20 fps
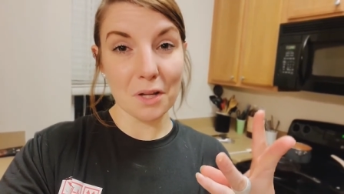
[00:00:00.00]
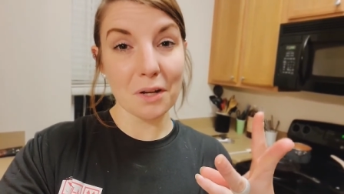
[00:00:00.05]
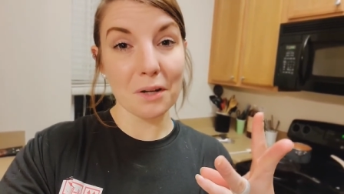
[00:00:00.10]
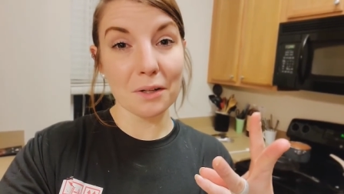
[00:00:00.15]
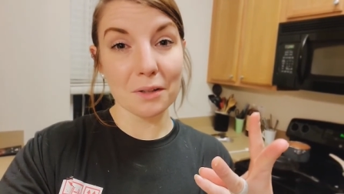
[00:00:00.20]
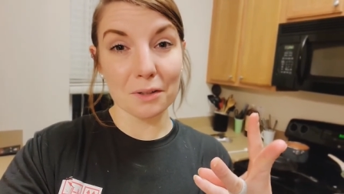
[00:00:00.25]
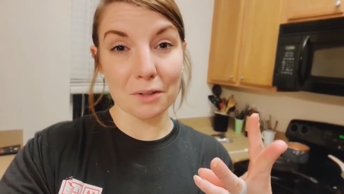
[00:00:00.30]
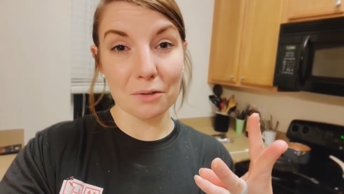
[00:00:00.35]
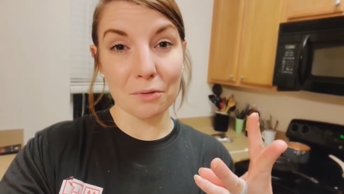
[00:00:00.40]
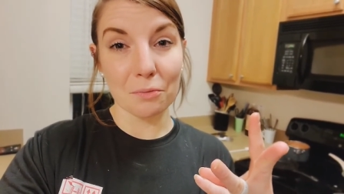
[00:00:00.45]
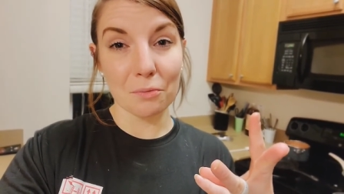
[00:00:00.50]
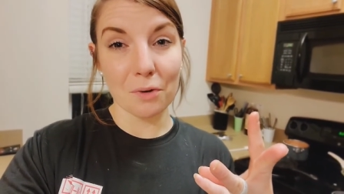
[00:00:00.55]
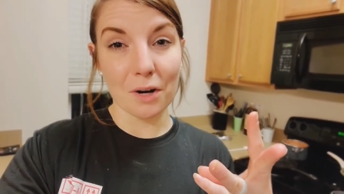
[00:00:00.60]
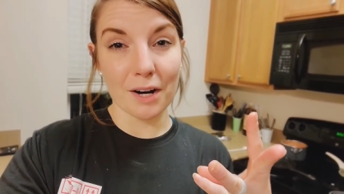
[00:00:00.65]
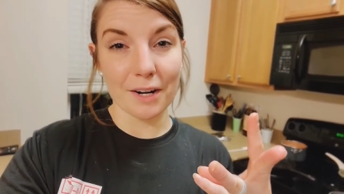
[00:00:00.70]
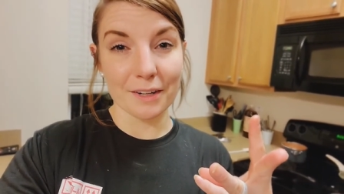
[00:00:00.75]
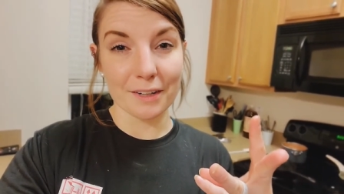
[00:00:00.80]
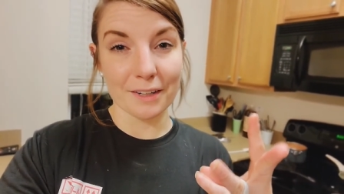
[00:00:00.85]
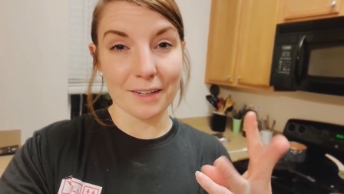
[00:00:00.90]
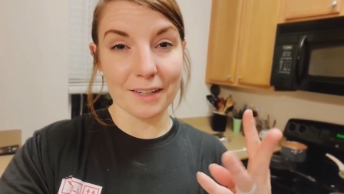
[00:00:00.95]
a little
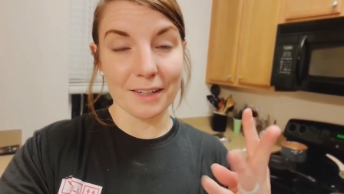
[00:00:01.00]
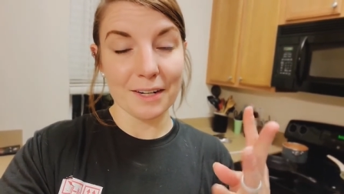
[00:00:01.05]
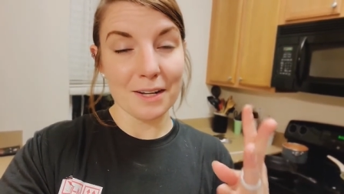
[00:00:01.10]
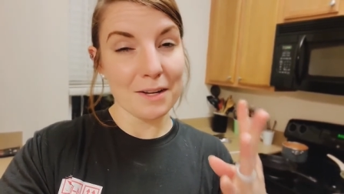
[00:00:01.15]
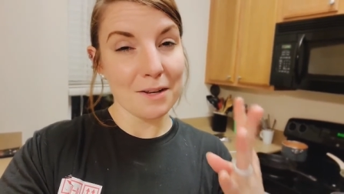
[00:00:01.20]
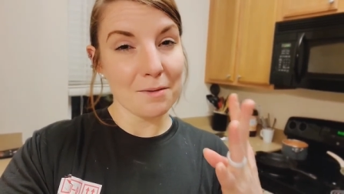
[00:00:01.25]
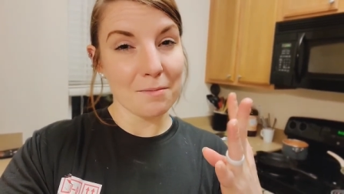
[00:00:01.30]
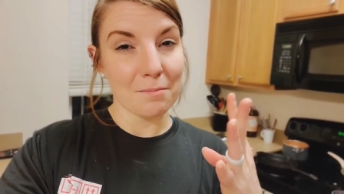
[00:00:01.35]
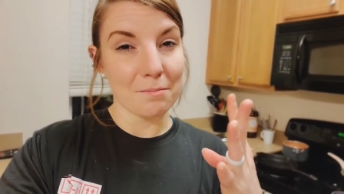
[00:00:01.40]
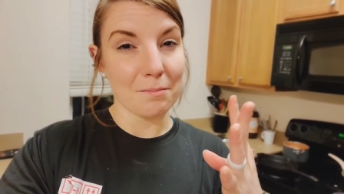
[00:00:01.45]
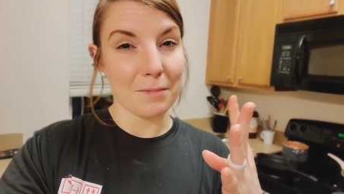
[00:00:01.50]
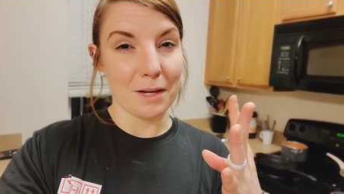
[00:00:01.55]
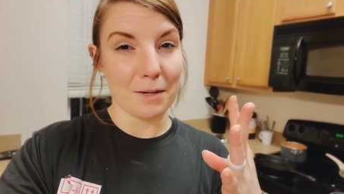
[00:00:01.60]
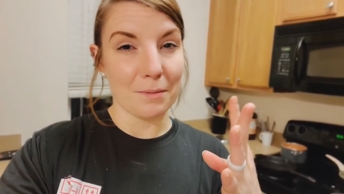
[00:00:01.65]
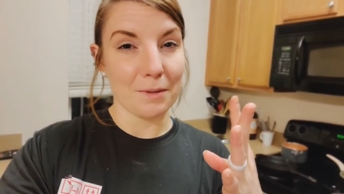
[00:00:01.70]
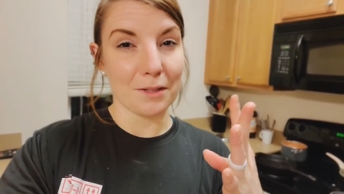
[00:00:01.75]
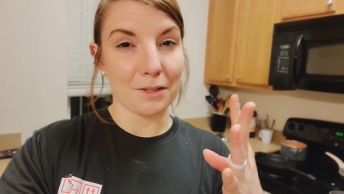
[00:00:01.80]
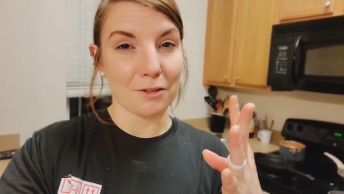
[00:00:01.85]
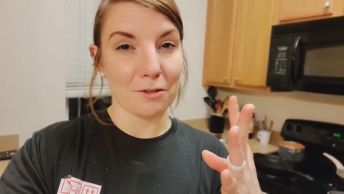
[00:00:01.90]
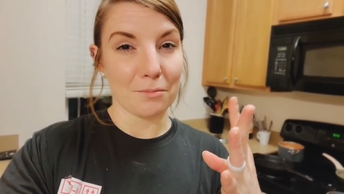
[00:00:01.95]
water, maybe
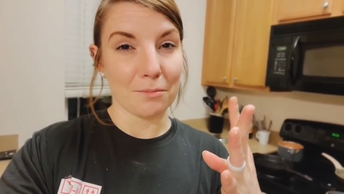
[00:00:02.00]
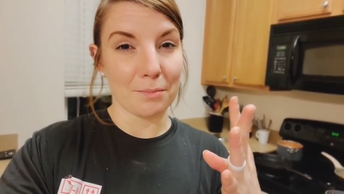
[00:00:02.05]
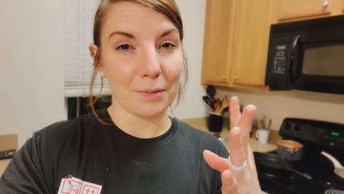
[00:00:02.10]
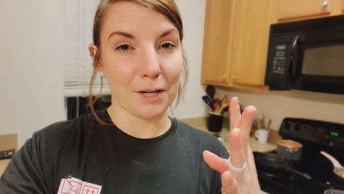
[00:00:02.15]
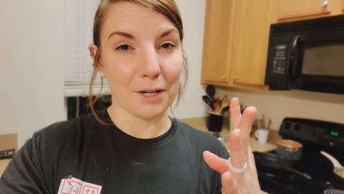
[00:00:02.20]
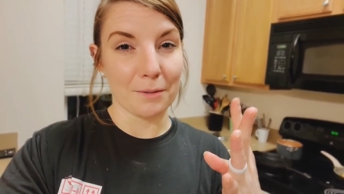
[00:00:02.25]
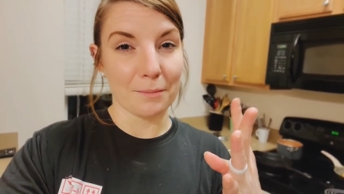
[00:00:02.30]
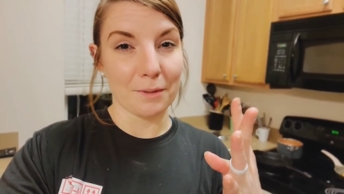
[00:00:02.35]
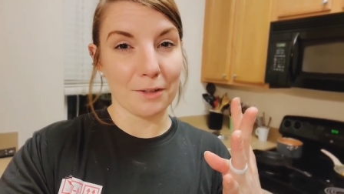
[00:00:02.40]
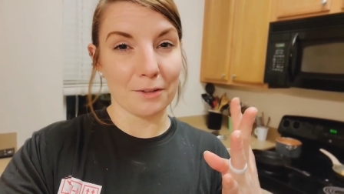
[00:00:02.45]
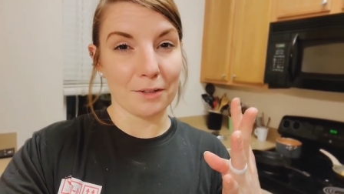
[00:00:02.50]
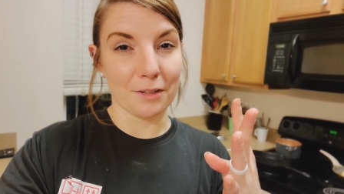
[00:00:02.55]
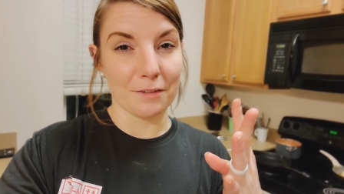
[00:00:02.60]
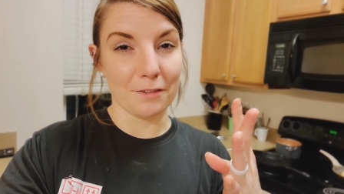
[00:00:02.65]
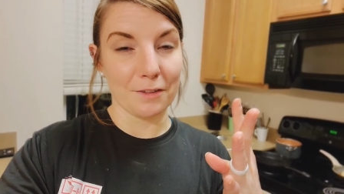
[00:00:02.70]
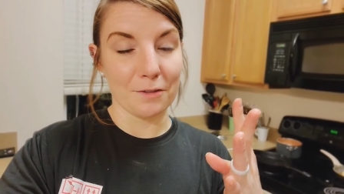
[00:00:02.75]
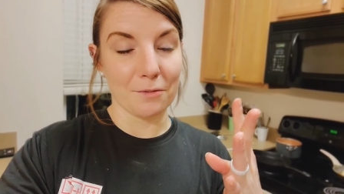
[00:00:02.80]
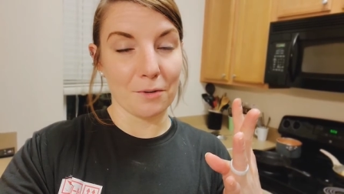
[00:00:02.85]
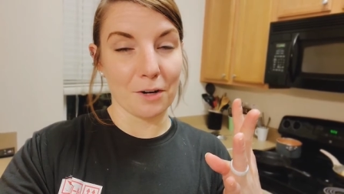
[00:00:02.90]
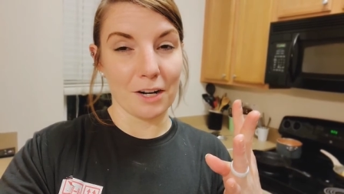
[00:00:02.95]
a little buttermilk if
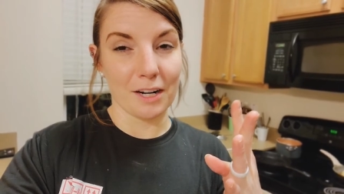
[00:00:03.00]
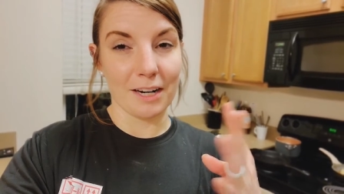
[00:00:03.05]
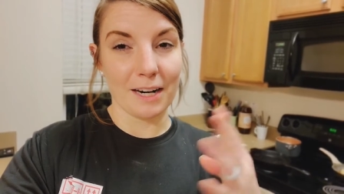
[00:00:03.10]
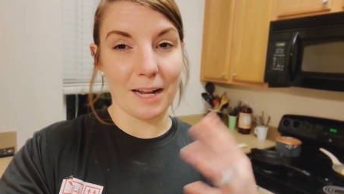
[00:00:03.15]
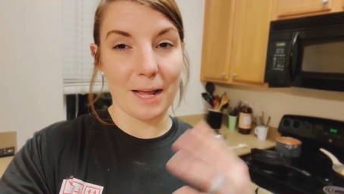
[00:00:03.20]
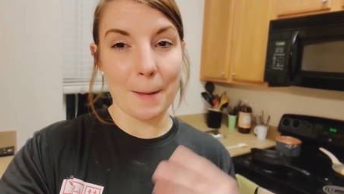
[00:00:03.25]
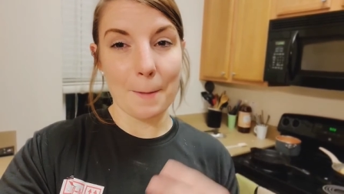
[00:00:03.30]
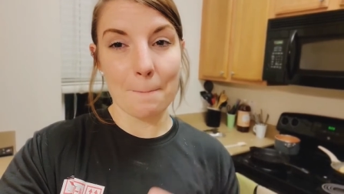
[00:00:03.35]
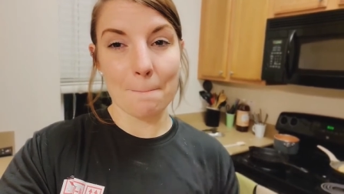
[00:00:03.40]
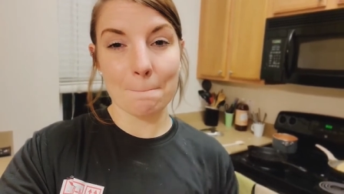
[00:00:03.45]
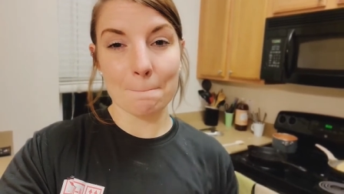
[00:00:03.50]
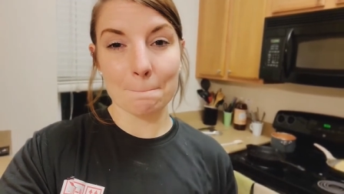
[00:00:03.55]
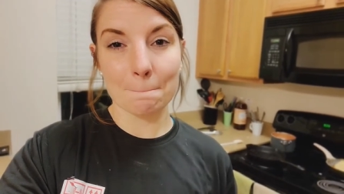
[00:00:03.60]
you wanted it.